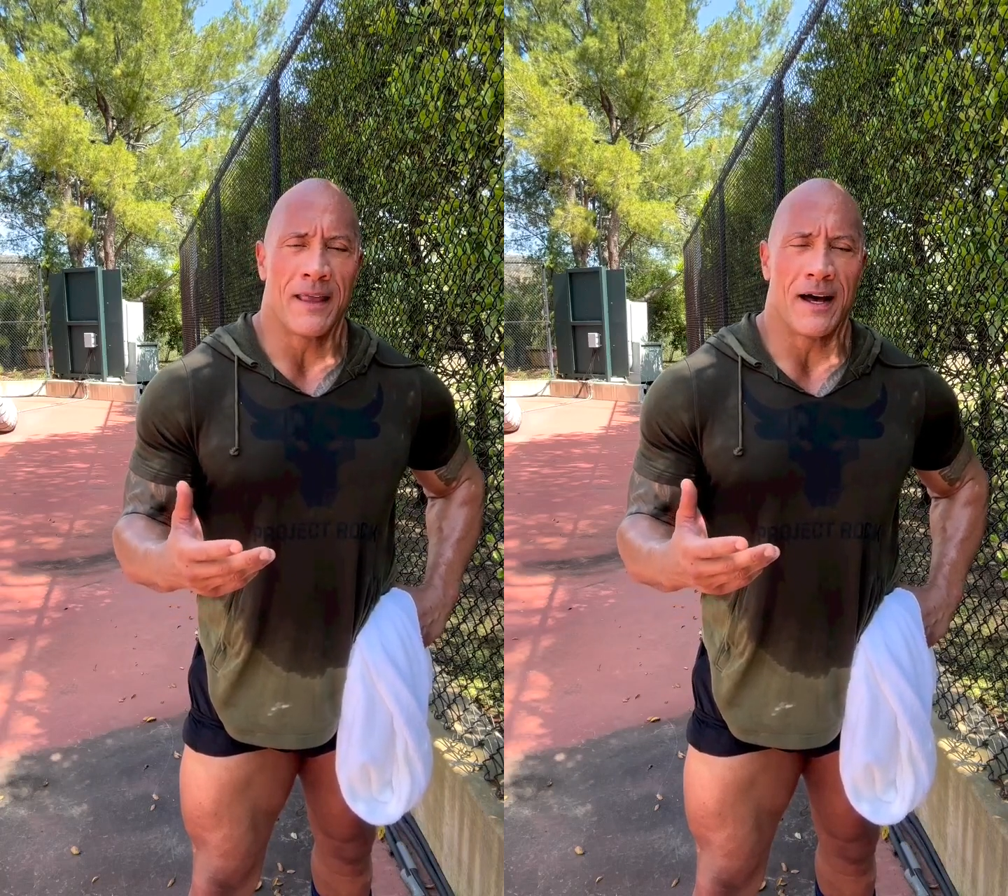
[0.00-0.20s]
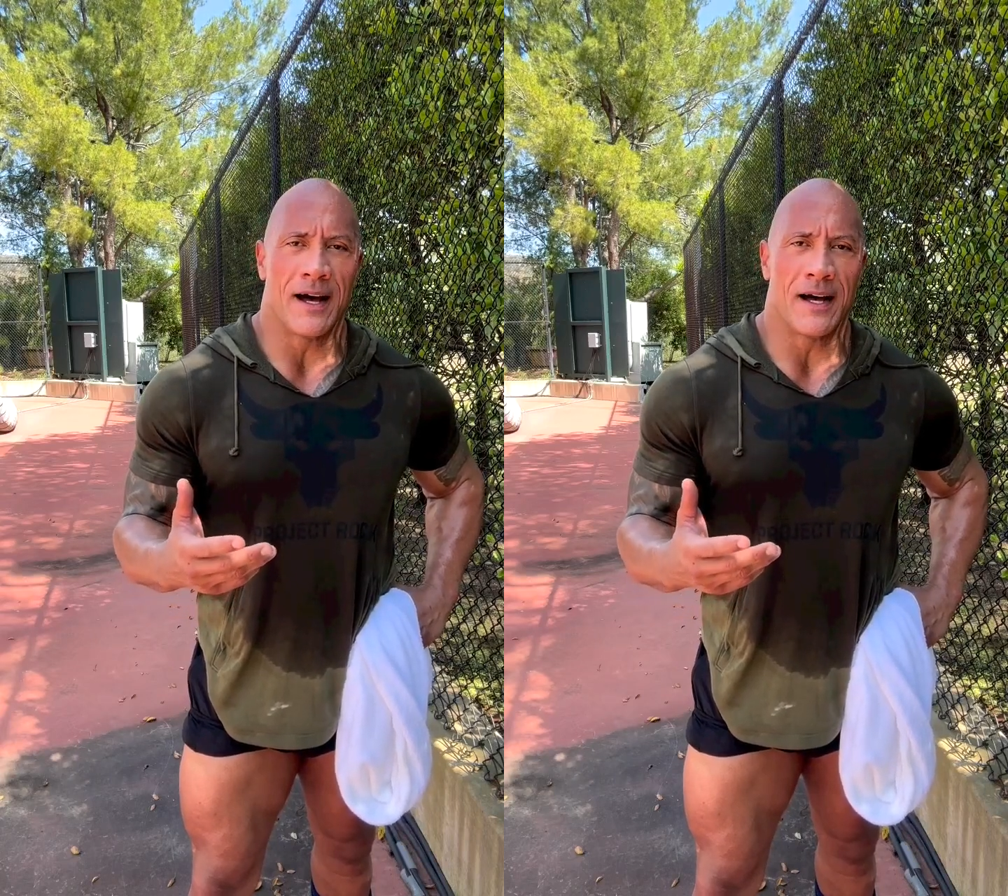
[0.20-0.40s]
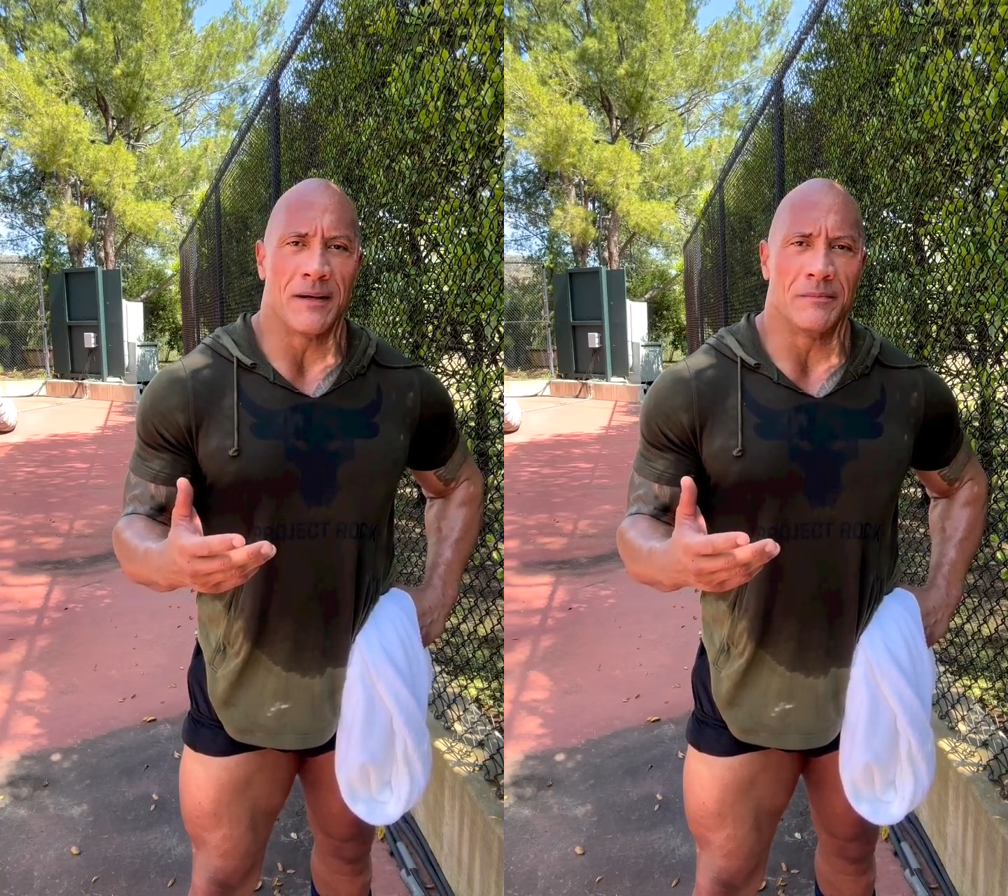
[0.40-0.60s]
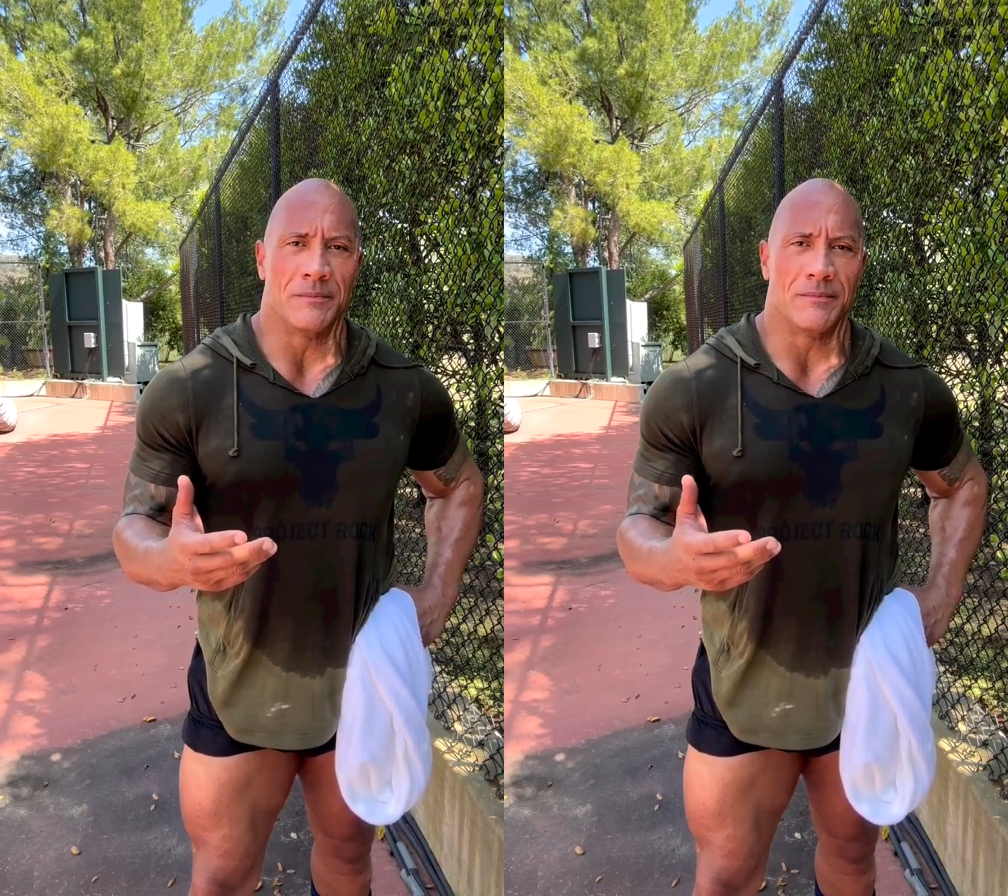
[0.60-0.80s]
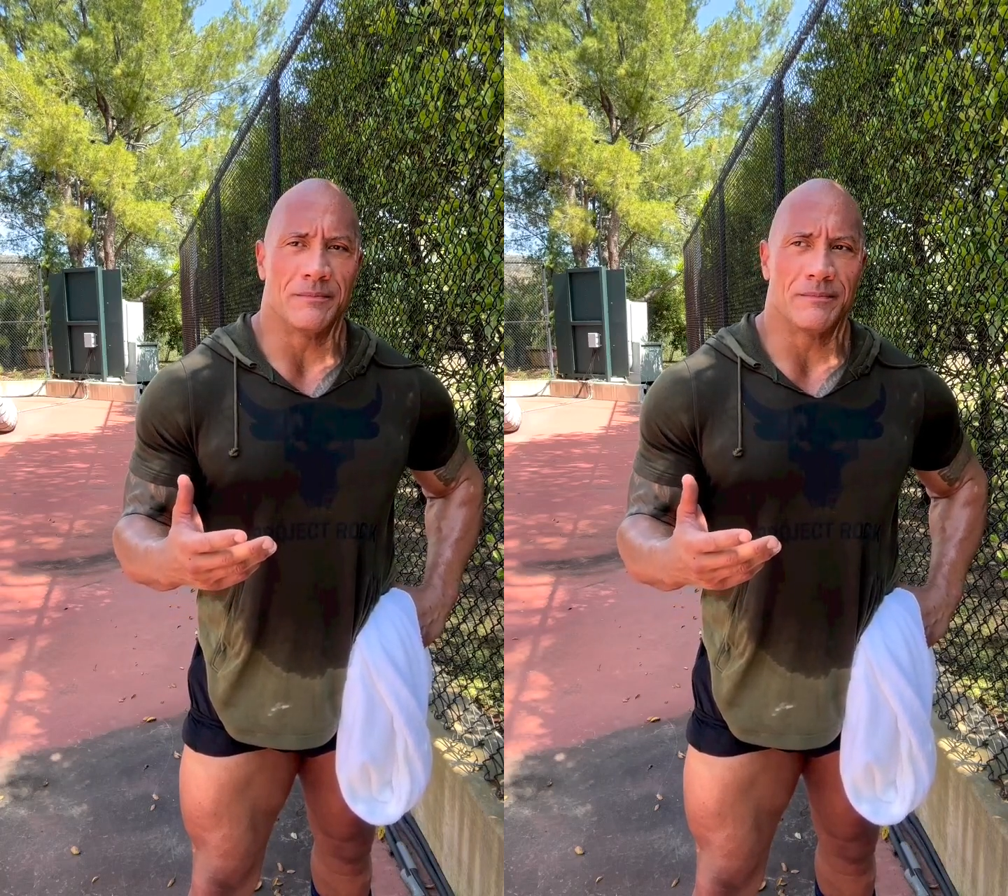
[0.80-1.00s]

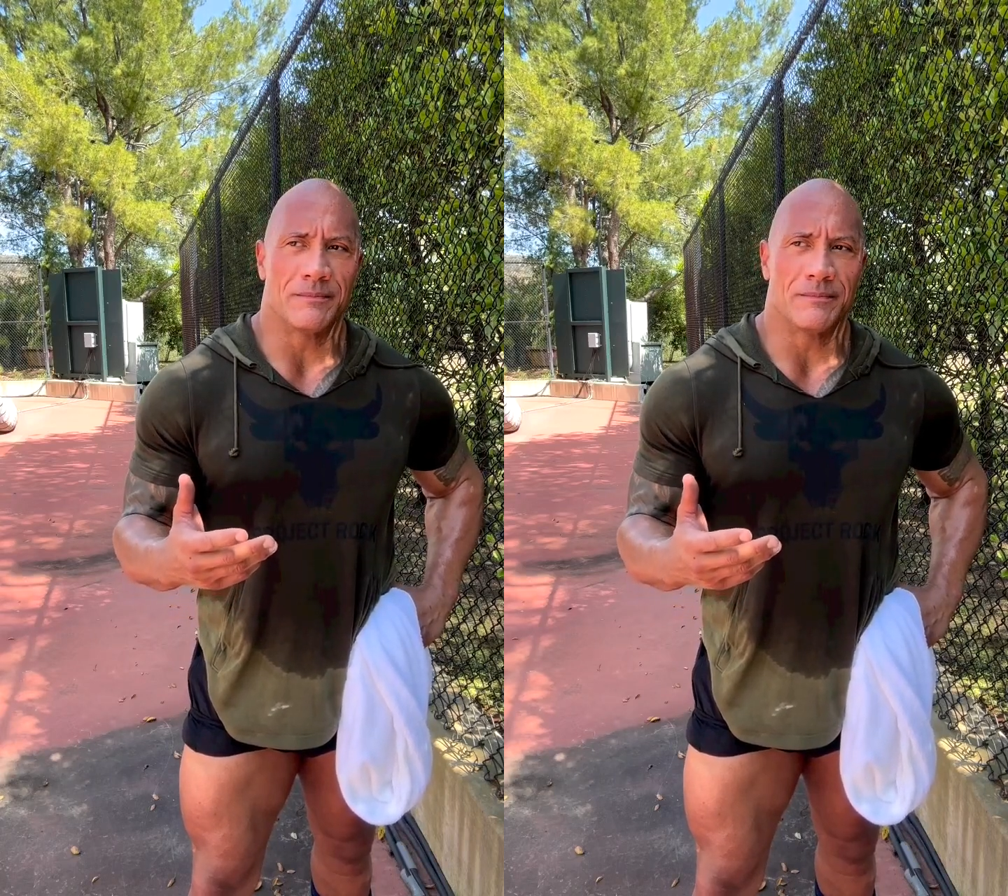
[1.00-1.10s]
um,